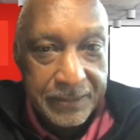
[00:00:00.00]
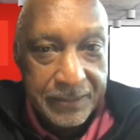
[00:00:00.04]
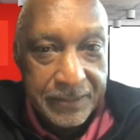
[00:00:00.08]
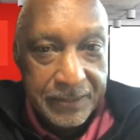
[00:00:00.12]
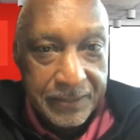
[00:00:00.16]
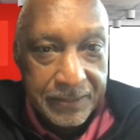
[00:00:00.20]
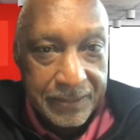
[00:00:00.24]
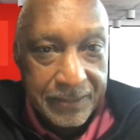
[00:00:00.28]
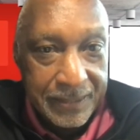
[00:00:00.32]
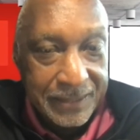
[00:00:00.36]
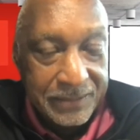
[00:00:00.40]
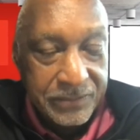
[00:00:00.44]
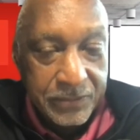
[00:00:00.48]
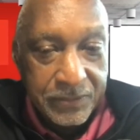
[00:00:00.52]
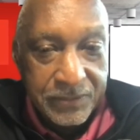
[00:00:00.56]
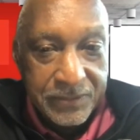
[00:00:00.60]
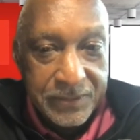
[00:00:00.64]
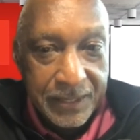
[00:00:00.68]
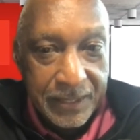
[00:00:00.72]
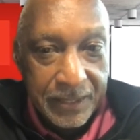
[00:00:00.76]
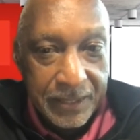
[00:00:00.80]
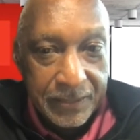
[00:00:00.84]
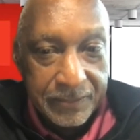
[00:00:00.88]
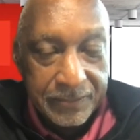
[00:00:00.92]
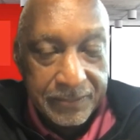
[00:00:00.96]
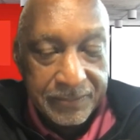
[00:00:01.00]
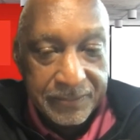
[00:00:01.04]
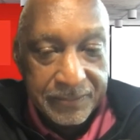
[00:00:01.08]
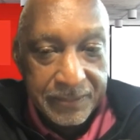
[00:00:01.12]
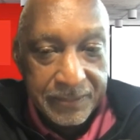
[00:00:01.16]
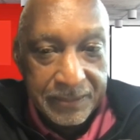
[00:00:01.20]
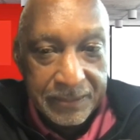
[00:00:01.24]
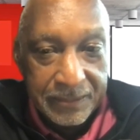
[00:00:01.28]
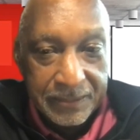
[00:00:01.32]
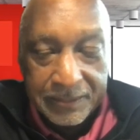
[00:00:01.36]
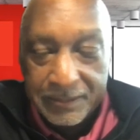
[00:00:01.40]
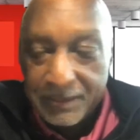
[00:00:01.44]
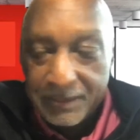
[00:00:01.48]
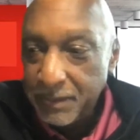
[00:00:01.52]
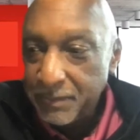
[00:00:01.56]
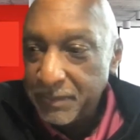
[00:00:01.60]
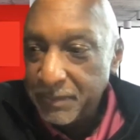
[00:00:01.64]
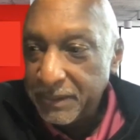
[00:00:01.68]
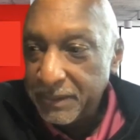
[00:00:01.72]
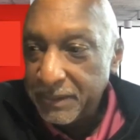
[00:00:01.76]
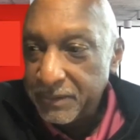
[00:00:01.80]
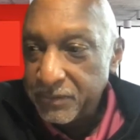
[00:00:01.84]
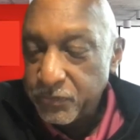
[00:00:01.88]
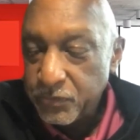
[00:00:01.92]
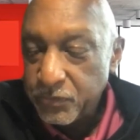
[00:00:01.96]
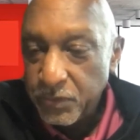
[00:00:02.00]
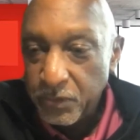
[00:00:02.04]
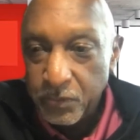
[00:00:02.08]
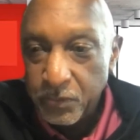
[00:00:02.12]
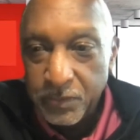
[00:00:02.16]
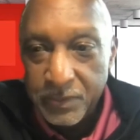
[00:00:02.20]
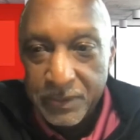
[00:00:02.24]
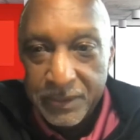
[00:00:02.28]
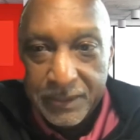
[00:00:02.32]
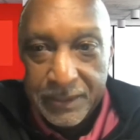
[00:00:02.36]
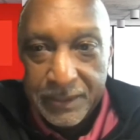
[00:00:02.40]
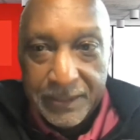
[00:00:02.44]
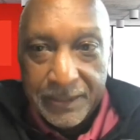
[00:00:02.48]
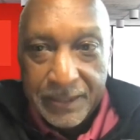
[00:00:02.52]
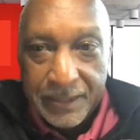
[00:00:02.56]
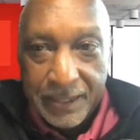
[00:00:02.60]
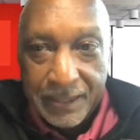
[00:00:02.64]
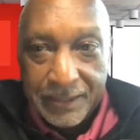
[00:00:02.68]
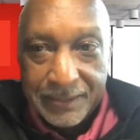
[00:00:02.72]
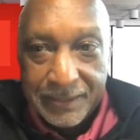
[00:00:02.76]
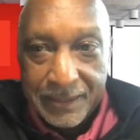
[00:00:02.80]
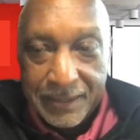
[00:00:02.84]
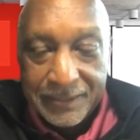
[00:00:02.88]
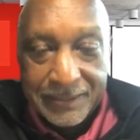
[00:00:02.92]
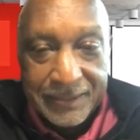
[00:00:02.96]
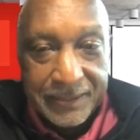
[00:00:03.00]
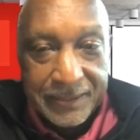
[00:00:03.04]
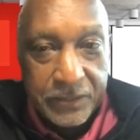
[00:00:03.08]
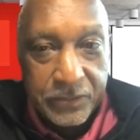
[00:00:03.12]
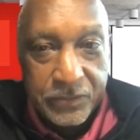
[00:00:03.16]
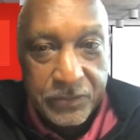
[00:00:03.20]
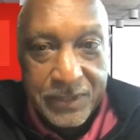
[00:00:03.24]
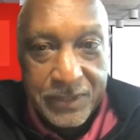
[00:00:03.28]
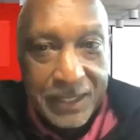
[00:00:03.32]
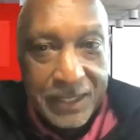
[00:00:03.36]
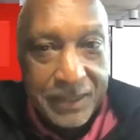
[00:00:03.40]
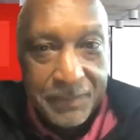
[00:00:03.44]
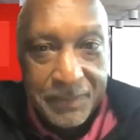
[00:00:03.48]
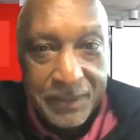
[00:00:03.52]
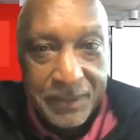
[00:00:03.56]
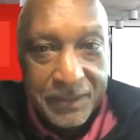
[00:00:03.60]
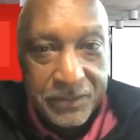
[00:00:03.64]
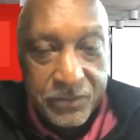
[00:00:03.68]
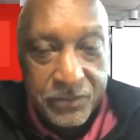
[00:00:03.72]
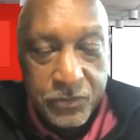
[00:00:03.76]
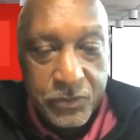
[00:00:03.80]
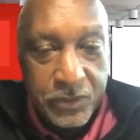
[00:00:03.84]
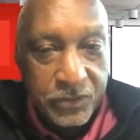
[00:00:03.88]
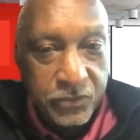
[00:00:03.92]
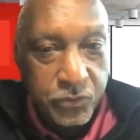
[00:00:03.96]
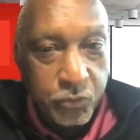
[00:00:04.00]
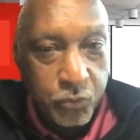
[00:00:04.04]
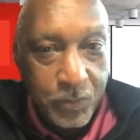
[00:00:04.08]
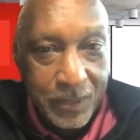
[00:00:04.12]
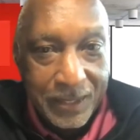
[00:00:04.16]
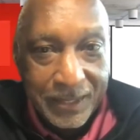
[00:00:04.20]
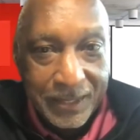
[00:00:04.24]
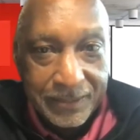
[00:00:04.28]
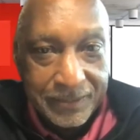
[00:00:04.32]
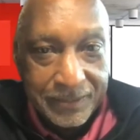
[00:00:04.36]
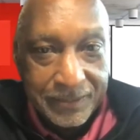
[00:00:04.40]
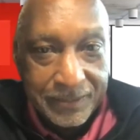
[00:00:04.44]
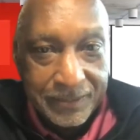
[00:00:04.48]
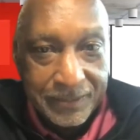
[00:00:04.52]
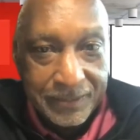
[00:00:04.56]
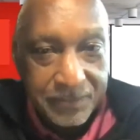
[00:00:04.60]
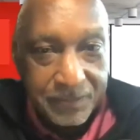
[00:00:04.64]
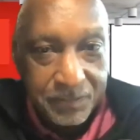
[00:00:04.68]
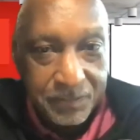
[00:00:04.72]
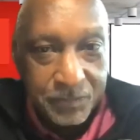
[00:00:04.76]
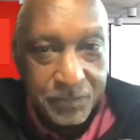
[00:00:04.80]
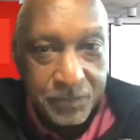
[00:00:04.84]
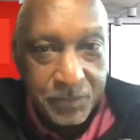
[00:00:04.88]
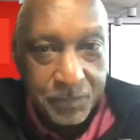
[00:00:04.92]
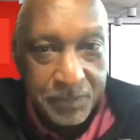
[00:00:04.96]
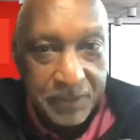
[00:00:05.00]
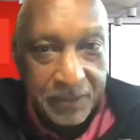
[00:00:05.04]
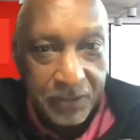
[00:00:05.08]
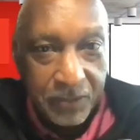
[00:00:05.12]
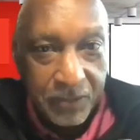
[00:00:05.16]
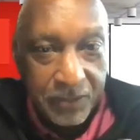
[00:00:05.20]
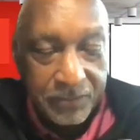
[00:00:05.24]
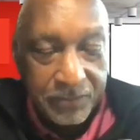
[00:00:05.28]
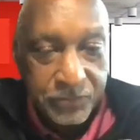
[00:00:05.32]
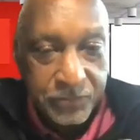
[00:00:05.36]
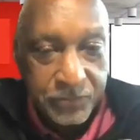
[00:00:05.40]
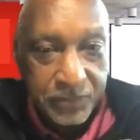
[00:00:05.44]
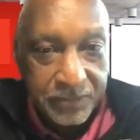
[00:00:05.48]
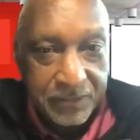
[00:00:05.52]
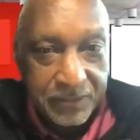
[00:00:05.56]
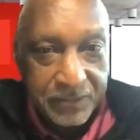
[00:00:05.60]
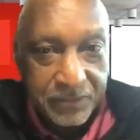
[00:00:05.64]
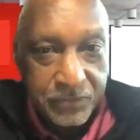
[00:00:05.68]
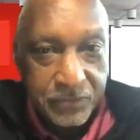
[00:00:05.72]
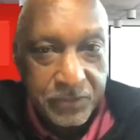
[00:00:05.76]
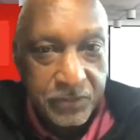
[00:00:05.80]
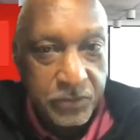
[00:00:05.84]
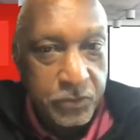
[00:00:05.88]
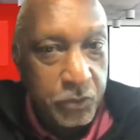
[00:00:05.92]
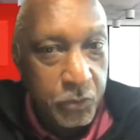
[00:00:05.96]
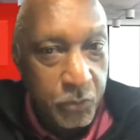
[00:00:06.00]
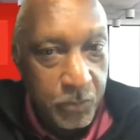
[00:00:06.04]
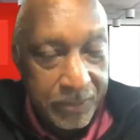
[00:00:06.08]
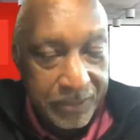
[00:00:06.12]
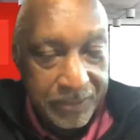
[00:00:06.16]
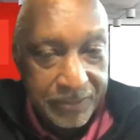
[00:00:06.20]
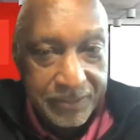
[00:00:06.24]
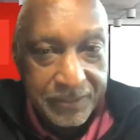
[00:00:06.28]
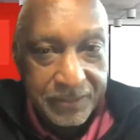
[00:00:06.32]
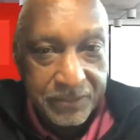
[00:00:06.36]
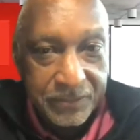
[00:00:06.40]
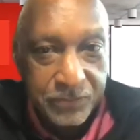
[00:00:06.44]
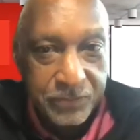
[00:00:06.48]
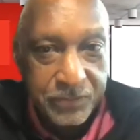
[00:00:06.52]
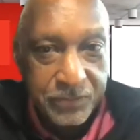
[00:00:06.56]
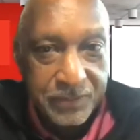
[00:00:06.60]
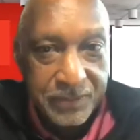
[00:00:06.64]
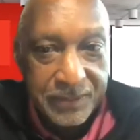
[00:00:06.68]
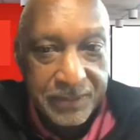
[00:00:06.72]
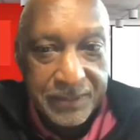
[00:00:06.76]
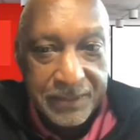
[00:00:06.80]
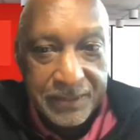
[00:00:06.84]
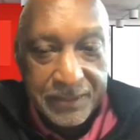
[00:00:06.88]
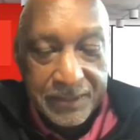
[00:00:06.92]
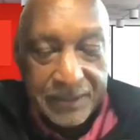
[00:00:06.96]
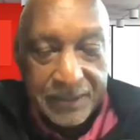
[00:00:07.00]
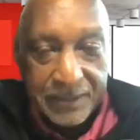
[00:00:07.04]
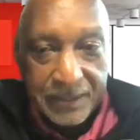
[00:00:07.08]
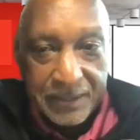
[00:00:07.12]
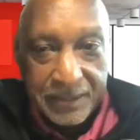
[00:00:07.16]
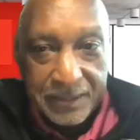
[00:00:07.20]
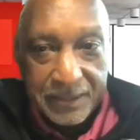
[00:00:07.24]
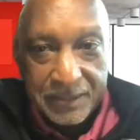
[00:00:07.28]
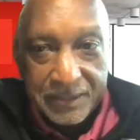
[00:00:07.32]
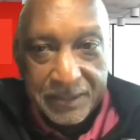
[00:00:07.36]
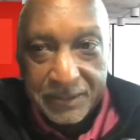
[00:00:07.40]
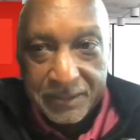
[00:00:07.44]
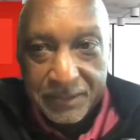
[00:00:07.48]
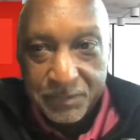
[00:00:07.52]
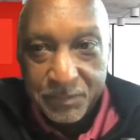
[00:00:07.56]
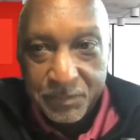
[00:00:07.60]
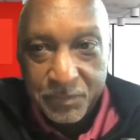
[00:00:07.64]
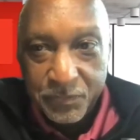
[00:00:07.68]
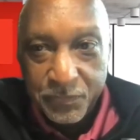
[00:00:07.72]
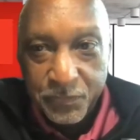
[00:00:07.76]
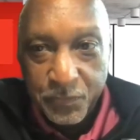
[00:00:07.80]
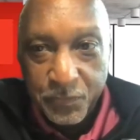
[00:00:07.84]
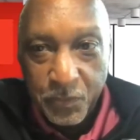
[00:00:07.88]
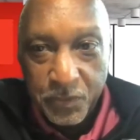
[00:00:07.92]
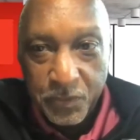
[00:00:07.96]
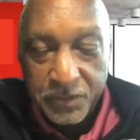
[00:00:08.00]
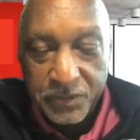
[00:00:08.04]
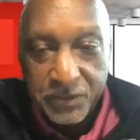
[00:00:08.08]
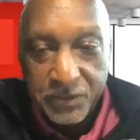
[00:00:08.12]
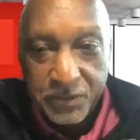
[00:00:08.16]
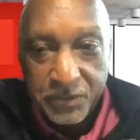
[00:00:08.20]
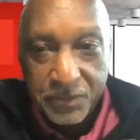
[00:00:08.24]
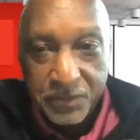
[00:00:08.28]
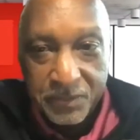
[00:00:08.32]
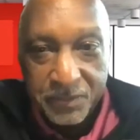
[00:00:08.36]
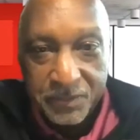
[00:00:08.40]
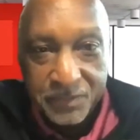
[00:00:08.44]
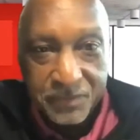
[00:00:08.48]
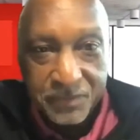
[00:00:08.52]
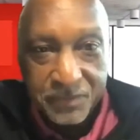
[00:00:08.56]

Lots of talent coming in. So I think your timing is just right to be launching this and doing this for your